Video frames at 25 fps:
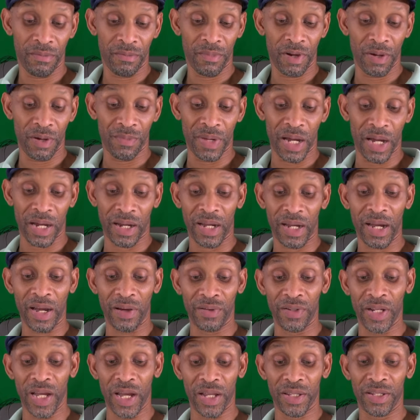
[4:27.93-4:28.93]
But my
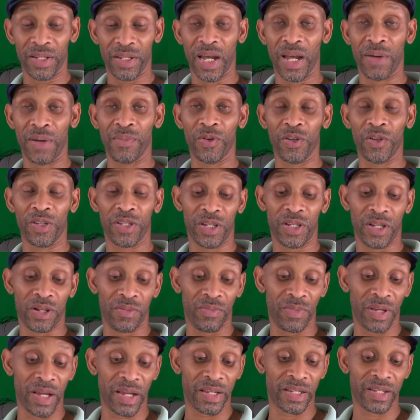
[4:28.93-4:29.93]
countdown timer is
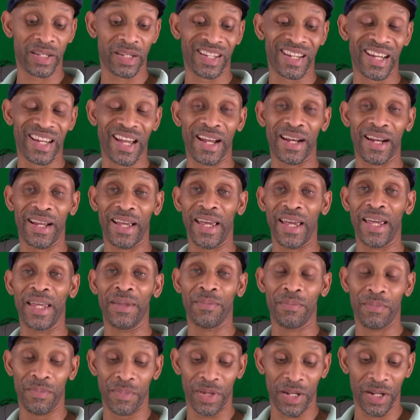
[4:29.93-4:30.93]
telling me I still got
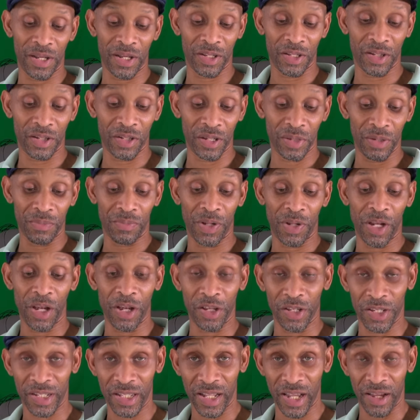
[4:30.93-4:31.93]
8 minutes
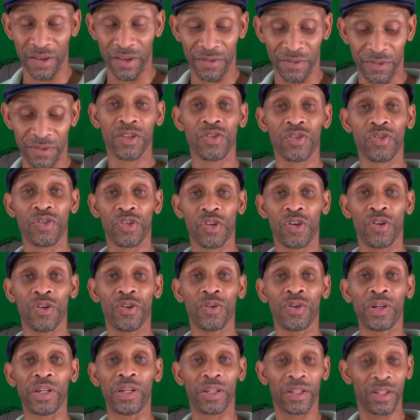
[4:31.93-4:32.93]
plus left.
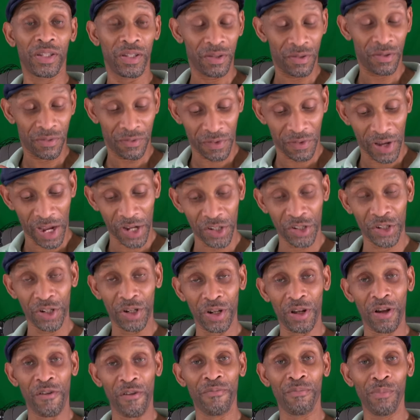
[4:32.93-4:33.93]
So in the
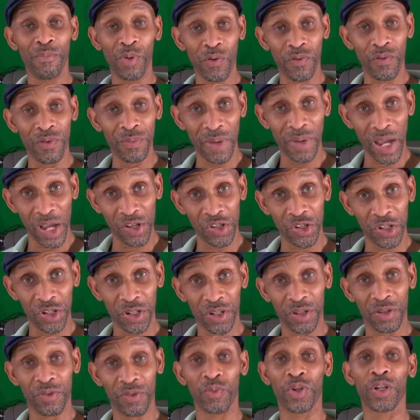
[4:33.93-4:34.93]
fashion of movie
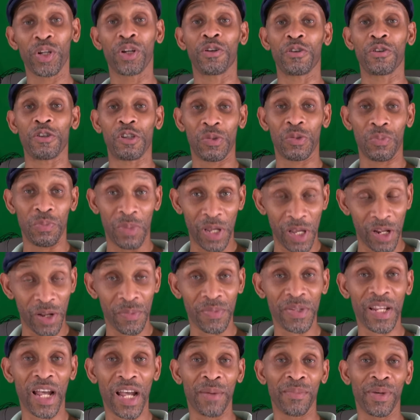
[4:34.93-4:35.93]
magic, we're going to speed
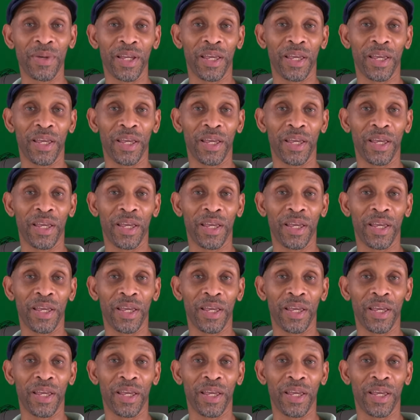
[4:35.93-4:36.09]
up time